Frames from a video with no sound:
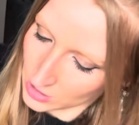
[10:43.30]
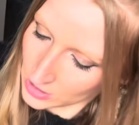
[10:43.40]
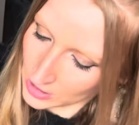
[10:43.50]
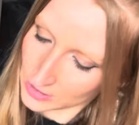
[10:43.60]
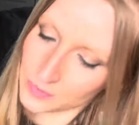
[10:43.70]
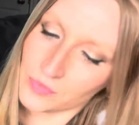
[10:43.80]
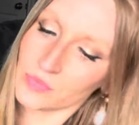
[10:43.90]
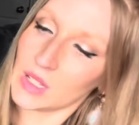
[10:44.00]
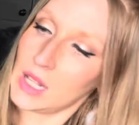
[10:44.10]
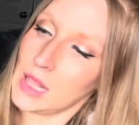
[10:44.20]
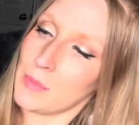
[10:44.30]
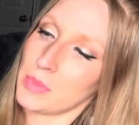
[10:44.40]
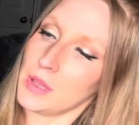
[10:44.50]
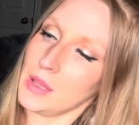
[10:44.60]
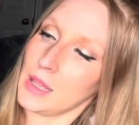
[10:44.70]
gonna clip
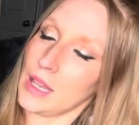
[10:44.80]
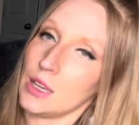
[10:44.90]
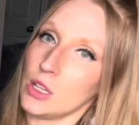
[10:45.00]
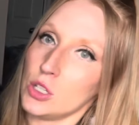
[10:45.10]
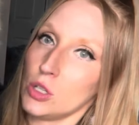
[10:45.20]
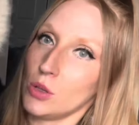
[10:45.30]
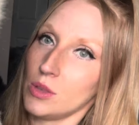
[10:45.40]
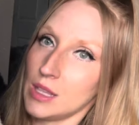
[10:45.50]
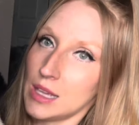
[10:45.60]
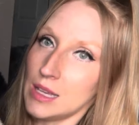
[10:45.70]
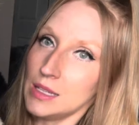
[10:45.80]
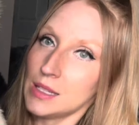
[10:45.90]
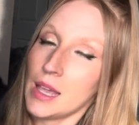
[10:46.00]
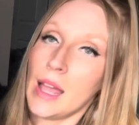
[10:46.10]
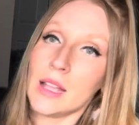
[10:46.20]
into these.
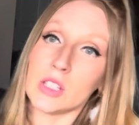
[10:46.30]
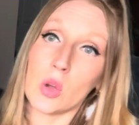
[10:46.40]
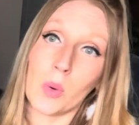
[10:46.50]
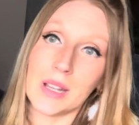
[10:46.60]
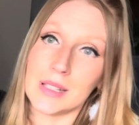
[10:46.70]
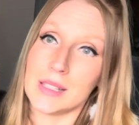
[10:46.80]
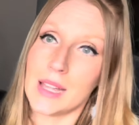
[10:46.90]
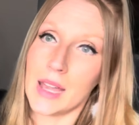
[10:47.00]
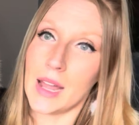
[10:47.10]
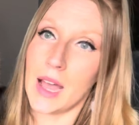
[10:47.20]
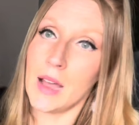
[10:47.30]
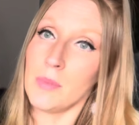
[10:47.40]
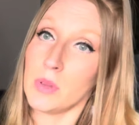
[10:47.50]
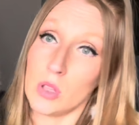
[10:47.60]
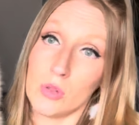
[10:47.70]
So when it's done
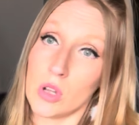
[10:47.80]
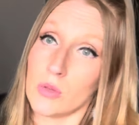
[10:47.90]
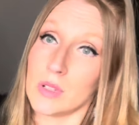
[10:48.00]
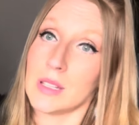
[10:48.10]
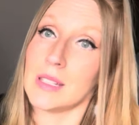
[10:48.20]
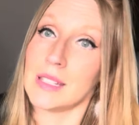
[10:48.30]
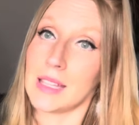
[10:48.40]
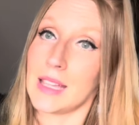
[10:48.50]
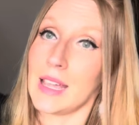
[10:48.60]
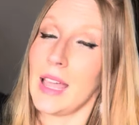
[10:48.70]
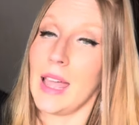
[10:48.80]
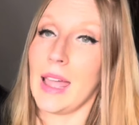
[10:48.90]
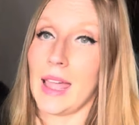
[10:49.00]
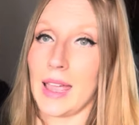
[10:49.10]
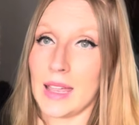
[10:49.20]
up, you don't see
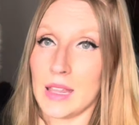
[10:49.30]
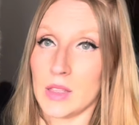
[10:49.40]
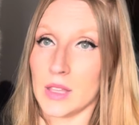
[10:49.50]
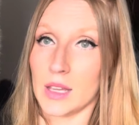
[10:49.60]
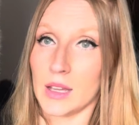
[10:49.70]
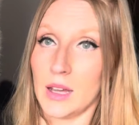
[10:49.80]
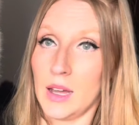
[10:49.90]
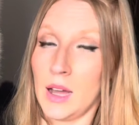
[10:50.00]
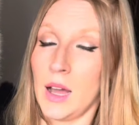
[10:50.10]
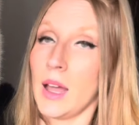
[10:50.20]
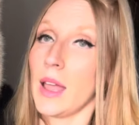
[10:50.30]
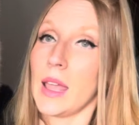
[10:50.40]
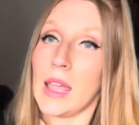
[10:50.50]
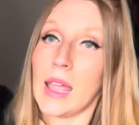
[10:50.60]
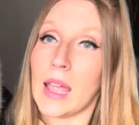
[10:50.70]
anything.
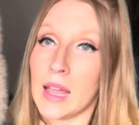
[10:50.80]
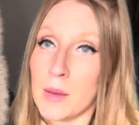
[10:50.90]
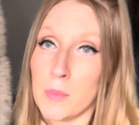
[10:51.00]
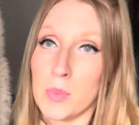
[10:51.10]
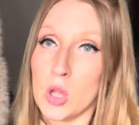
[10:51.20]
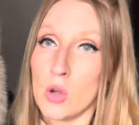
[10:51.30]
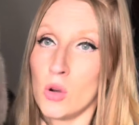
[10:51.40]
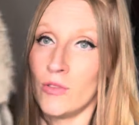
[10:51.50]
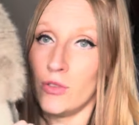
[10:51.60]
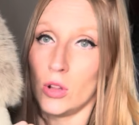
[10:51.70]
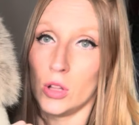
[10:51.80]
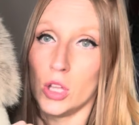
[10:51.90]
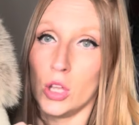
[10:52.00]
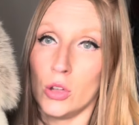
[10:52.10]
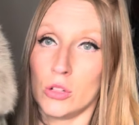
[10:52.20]
Beautiful,
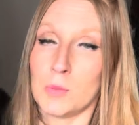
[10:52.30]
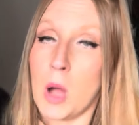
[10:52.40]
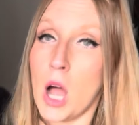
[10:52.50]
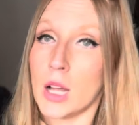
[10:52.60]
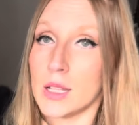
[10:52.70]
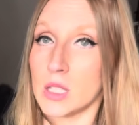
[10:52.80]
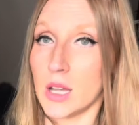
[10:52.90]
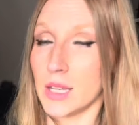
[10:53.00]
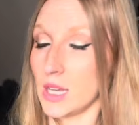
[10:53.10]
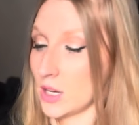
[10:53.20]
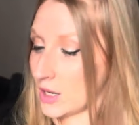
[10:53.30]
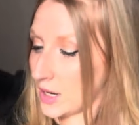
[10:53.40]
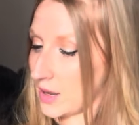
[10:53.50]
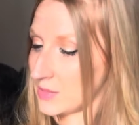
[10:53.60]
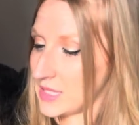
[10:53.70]
huge pockets on here. It
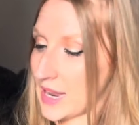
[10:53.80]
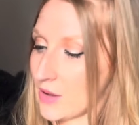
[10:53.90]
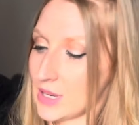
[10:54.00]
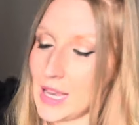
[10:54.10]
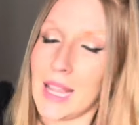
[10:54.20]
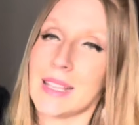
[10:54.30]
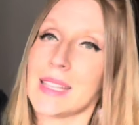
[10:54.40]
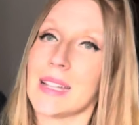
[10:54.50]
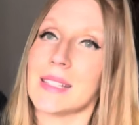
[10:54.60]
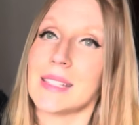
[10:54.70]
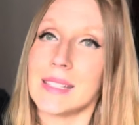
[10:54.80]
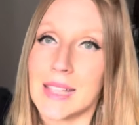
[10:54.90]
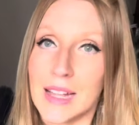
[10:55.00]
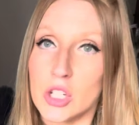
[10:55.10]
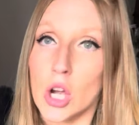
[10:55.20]
comes down and hits at
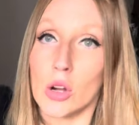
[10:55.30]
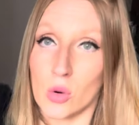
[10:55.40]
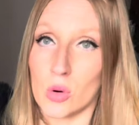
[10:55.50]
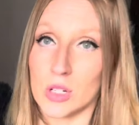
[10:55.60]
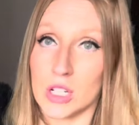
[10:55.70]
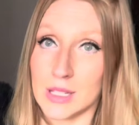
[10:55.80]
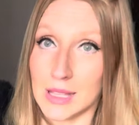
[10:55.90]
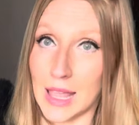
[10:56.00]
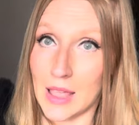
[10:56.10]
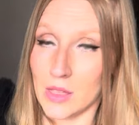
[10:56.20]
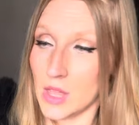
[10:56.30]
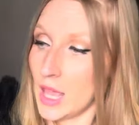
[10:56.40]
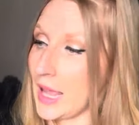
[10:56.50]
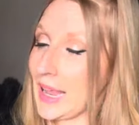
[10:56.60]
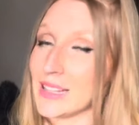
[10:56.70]
such a gorgeous length.
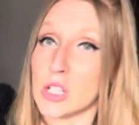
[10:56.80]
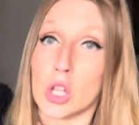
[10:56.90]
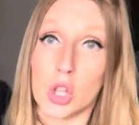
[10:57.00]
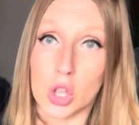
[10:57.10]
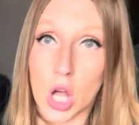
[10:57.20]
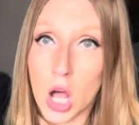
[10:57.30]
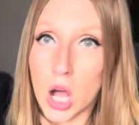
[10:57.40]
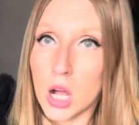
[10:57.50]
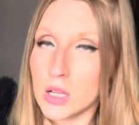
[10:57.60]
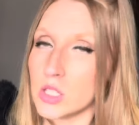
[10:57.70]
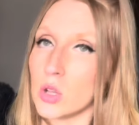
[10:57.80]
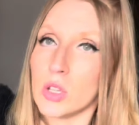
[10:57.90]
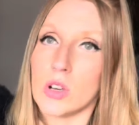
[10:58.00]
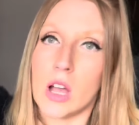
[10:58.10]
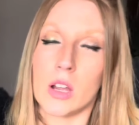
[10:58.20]
It's long, so
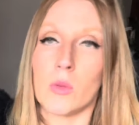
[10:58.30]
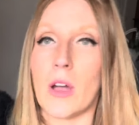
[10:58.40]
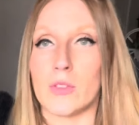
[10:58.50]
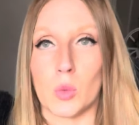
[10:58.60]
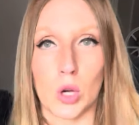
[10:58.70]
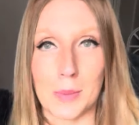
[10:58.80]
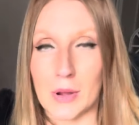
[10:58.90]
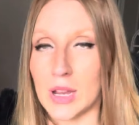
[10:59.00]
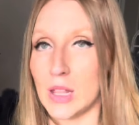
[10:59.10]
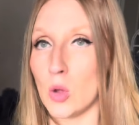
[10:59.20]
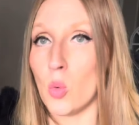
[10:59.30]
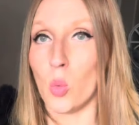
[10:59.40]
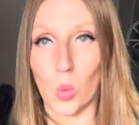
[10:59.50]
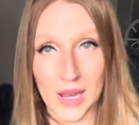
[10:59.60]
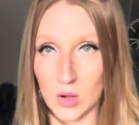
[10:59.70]
you're not gonna have to worry about any
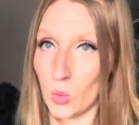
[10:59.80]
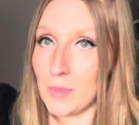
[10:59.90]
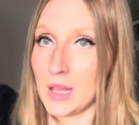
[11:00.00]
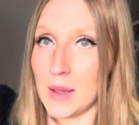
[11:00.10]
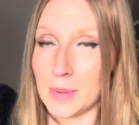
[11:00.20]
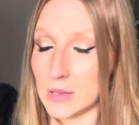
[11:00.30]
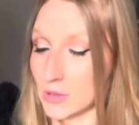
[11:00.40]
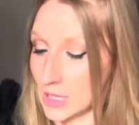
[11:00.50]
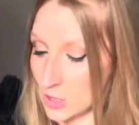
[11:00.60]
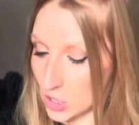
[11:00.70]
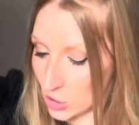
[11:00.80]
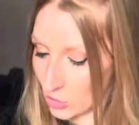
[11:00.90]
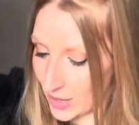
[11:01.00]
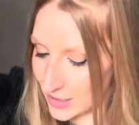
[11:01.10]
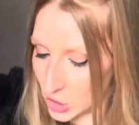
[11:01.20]
wind whipping up underneath you and